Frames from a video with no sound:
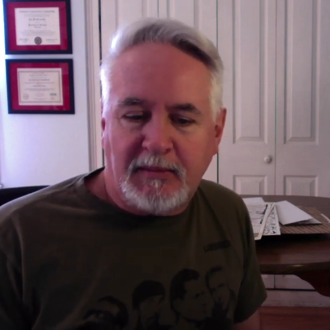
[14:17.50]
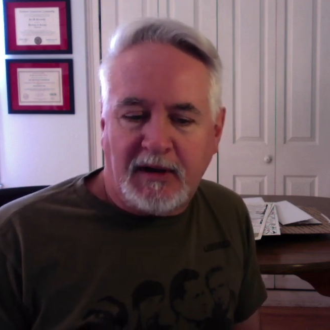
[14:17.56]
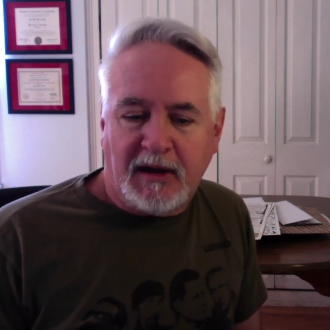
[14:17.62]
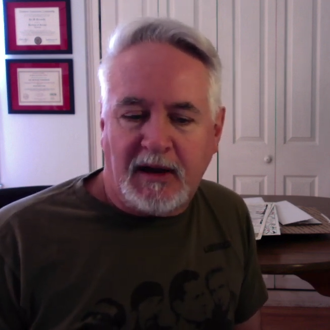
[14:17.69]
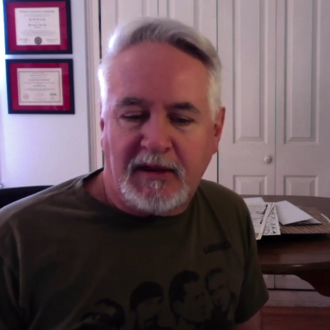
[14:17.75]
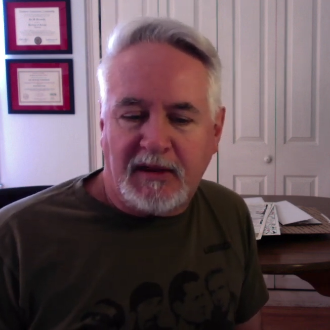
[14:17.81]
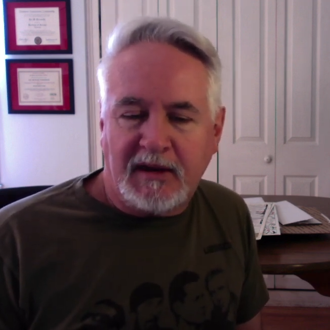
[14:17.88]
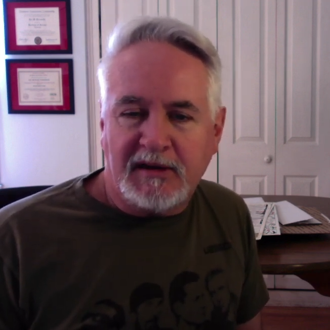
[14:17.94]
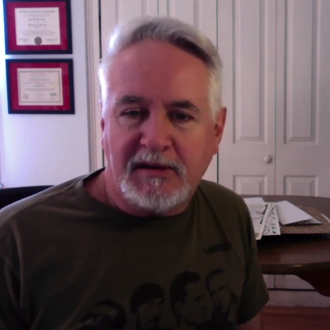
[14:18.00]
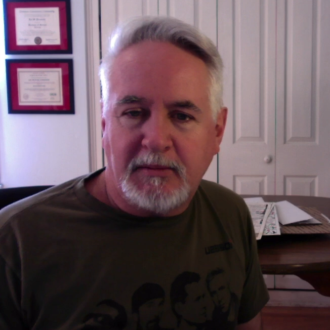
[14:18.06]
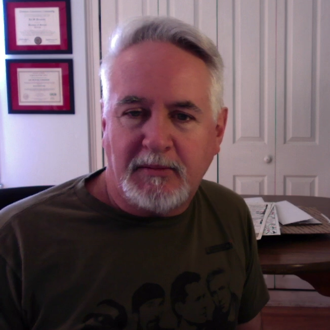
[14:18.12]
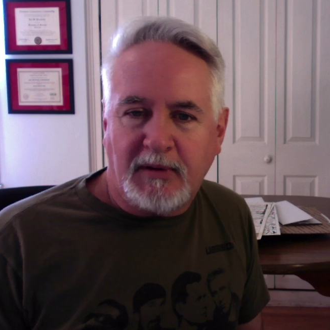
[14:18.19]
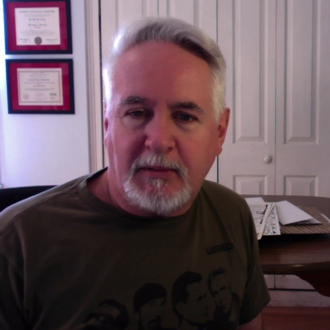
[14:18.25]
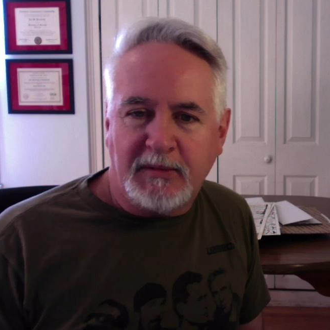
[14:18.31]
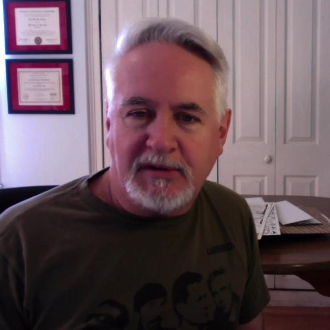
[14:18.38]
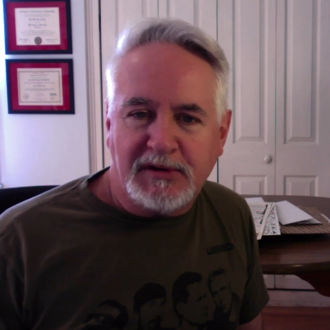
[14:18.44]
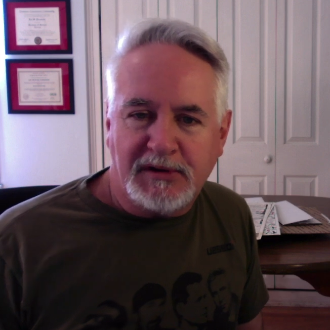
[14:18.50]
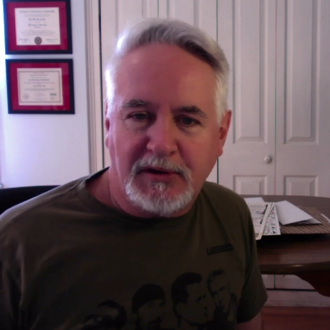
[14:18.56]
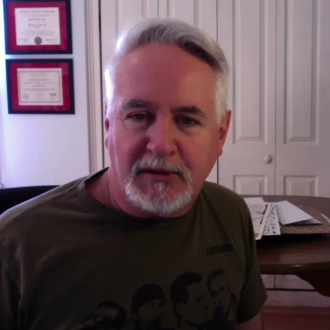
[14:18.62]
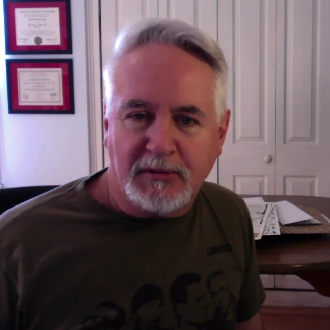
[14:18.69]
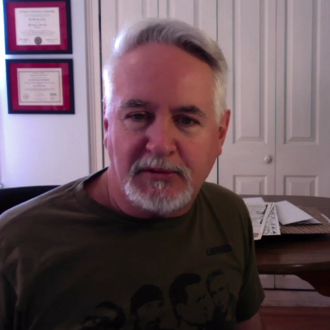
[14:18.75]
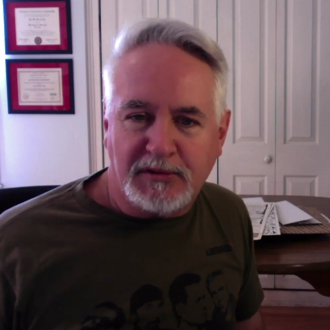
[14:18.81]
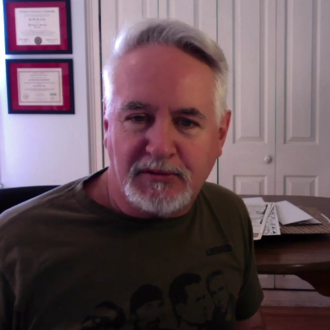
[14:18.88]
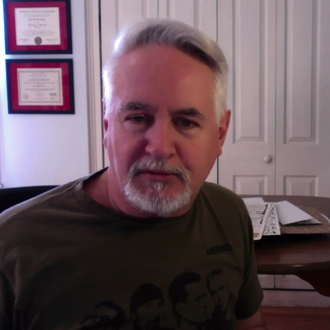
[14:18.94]
I think it probably
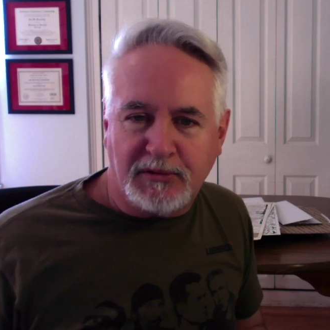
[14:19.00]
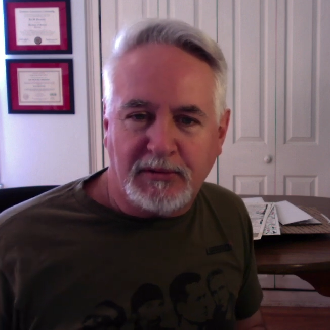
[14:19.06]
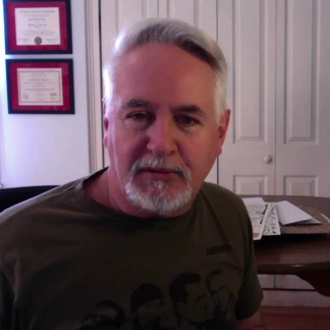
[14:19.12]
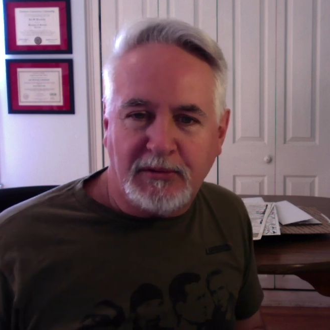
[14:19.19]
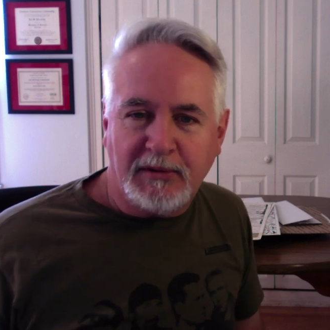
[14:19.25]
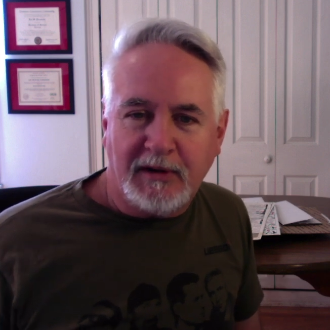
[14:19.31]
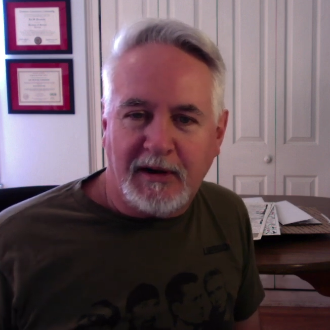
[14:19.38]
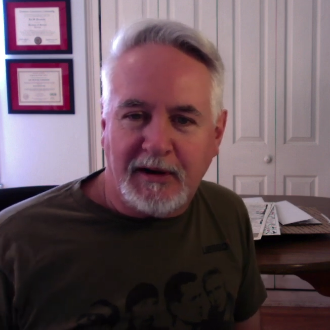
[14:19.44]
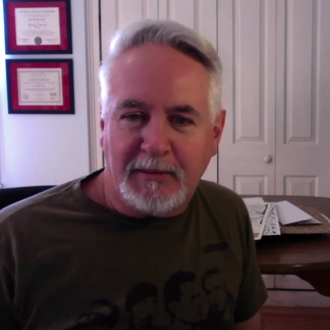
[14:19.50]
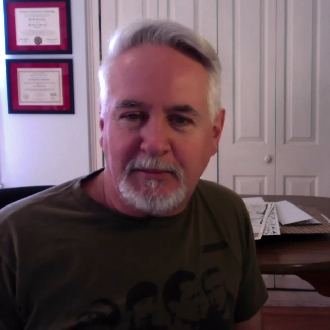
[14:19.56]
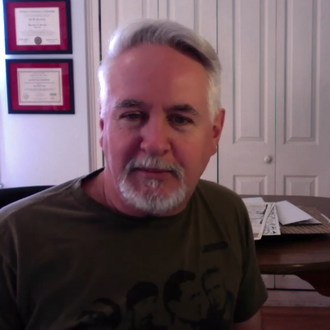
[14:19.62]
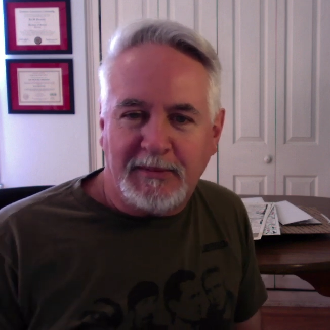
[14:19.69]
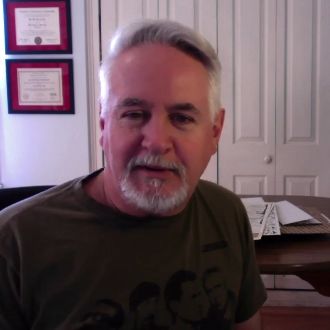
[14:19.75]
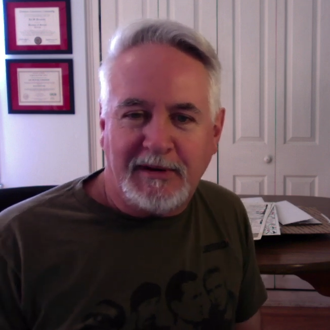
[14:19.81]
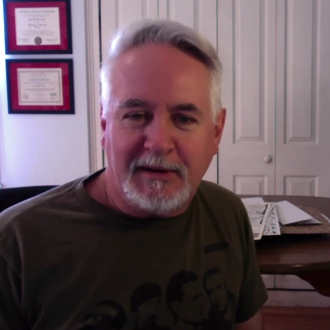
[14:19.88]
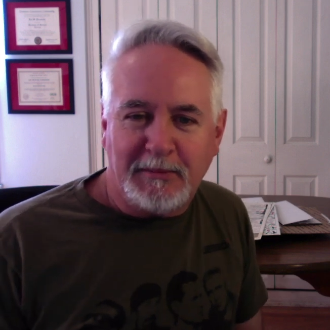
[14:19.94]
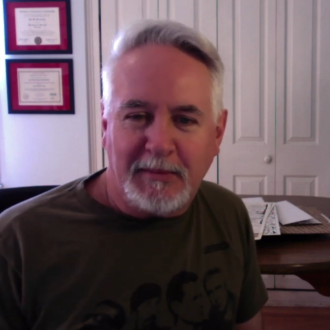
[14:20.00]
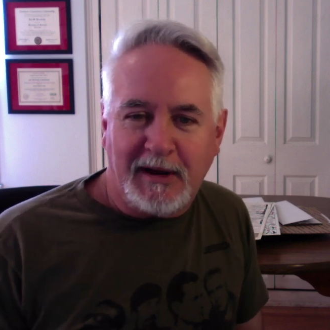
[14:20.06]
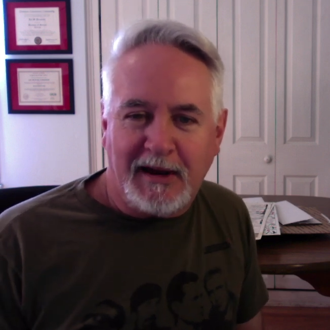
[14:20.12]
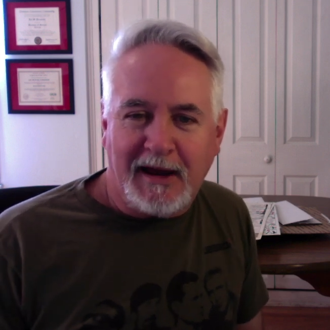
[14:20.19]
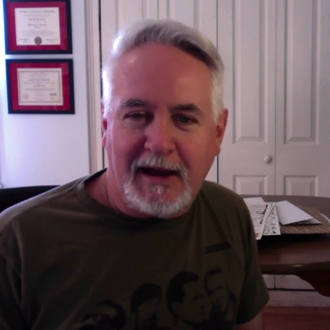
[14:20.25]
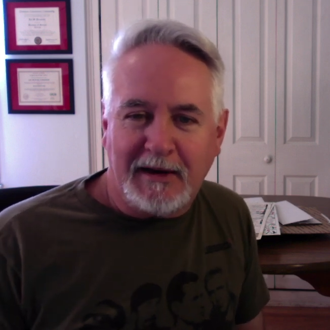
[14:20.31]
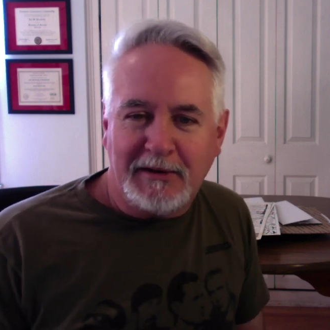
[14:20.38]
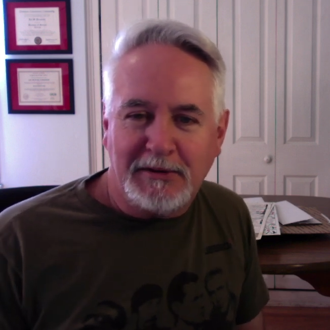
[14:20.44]
shows through in my
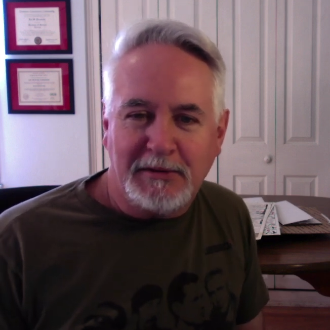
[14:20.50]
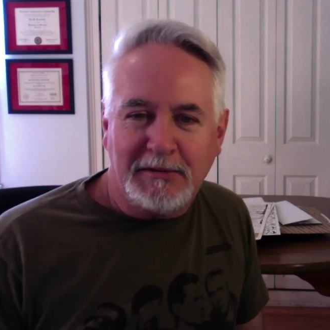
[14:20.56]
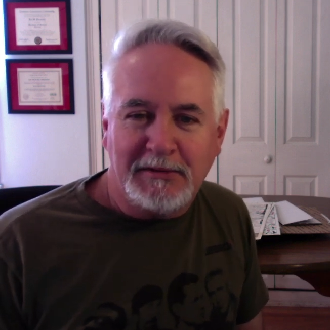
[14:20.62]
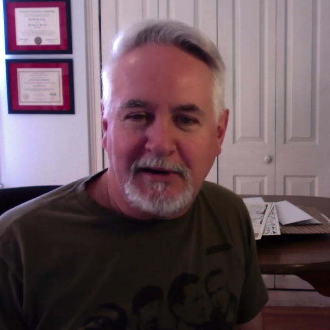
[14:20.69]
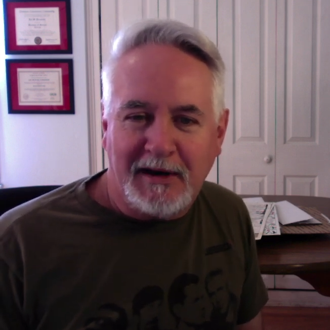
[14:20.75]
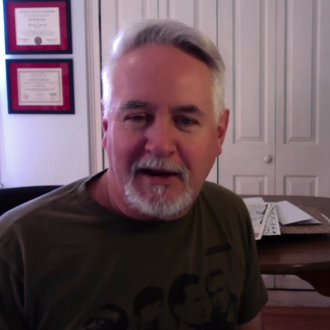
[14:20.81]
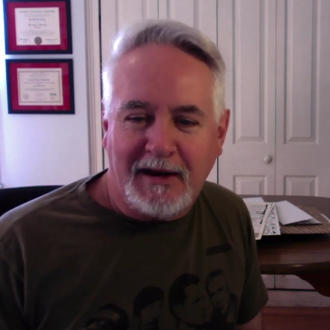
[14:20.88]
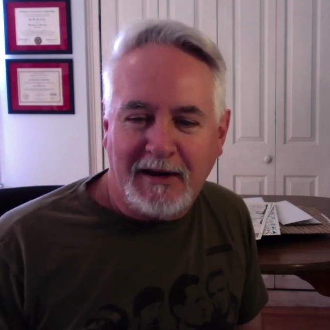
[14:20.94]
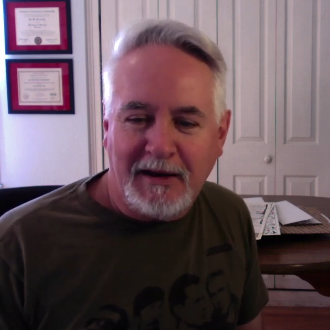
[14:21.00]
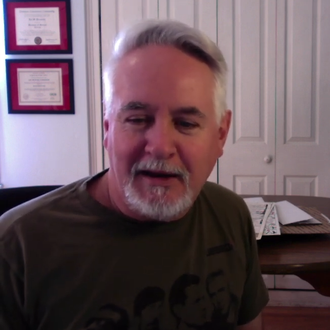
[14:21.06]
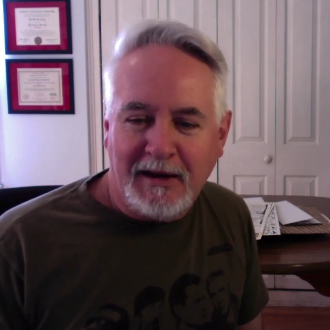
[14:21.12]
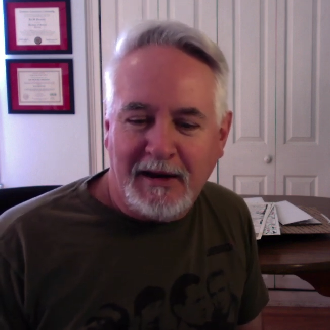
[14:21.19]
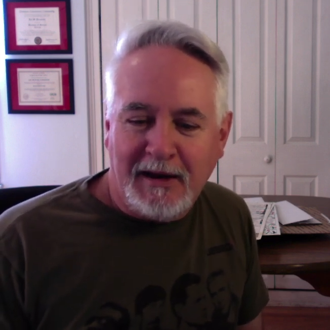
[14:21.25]
attitude today.